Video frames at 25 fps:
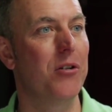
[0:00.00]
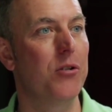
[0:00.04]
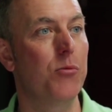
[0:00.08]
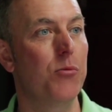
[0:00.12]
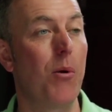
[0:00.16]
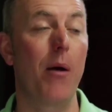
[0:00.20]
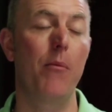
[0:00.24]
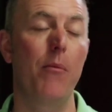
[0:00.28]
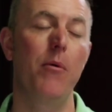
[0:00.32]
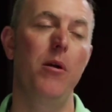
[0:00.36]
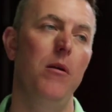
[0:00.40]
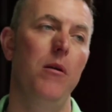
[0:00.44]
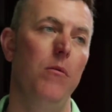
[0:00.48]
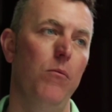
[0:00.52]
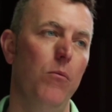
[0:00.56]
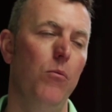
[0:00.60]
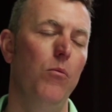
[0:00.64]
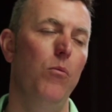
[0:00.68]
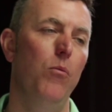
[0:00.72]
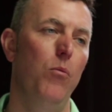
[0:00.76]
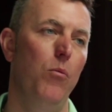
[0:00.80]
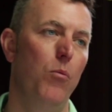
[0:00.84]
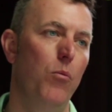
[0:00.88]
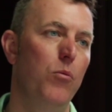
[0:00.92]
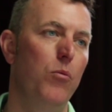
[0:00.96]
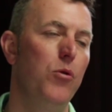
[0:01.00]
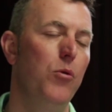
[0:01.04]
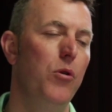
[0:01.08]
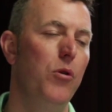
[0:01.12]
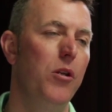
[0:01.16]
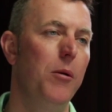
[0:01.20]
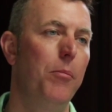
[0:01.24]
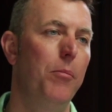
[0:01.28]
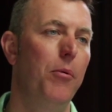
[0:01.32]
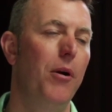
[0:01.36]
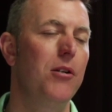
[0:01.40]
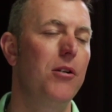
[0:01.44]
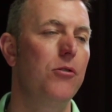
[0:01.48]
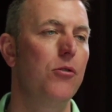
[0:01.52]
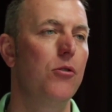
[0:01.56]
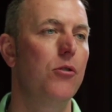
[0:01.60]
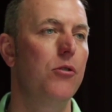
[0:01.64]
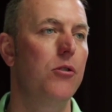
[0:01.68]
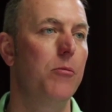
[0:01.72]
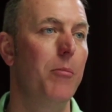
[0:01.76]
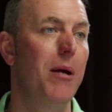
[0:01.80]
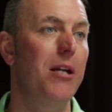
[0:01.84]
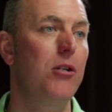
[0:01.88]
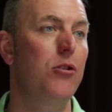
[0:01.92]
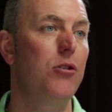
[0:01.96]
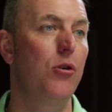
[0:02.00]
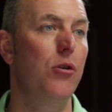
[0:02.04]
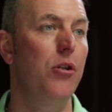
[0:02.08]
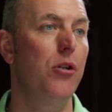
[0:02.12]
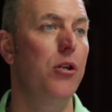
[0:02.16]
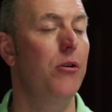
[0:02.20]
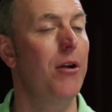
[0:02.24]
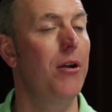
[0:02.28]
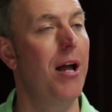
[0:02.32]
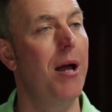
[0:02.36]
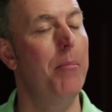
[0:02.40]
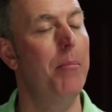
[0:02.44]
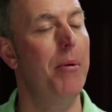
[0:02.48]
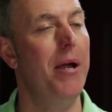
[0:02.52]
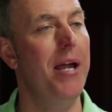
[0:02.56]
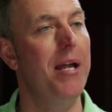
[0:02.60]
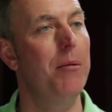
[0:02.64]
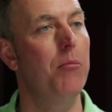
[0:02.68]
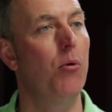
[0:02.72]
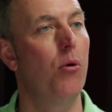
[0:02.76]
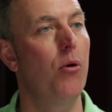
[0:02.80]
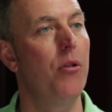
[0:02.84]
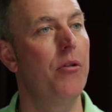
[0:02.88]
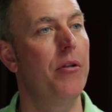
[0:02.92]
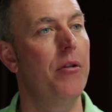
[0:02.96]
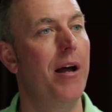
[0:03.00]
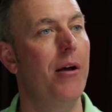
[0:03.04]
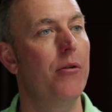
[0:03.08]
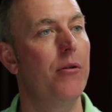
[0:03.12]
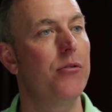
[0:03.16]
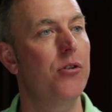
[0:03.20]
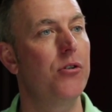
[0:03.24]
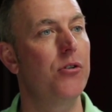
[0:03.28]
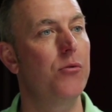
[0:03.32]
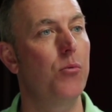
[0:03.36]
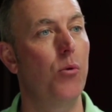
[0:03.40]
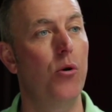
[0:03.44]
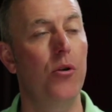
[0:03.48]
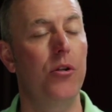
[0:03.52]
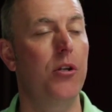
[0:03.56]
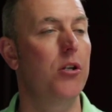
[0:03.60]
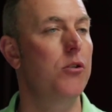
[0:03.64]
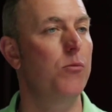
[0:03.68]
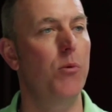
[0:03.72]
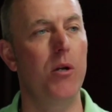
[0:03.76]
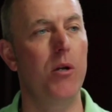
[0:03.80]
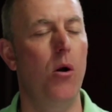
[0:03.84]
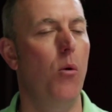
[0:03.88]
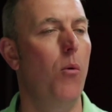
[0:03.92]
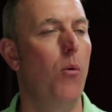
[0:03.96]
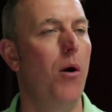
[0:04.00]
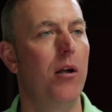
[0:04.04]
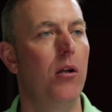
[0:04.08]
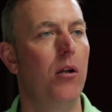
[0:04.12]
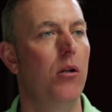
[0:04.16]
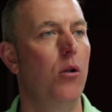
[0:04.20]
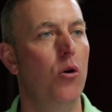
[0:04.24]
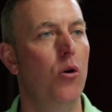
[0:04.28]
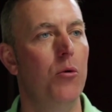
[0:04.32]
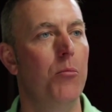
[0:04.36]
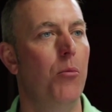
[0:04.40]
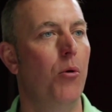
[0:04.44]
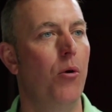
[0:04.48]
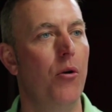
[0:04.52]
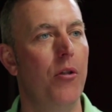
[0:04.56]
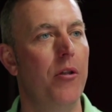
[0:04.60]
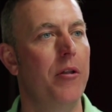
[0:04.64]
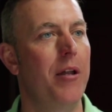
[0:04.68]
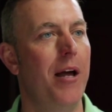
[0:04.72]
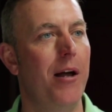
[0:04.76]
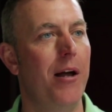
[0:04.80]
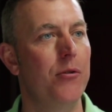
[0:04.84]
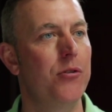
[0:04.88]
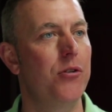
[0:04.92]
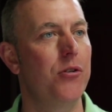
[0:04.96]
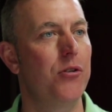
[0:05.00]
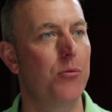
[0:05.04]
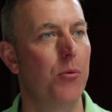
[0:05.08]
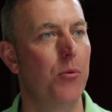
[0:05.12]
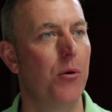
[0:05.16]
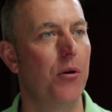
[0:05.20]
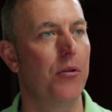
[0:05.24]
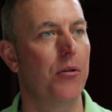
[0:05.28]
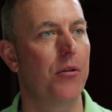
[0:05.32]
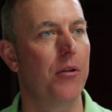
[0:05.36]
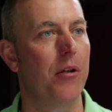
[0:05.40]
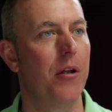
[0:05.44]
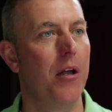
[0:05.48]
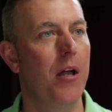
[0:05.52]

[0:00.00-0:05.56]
It's why we do the appraisal, to make sure that you're not paying more than the house is worth, because we don't want to loan more than the house is worth.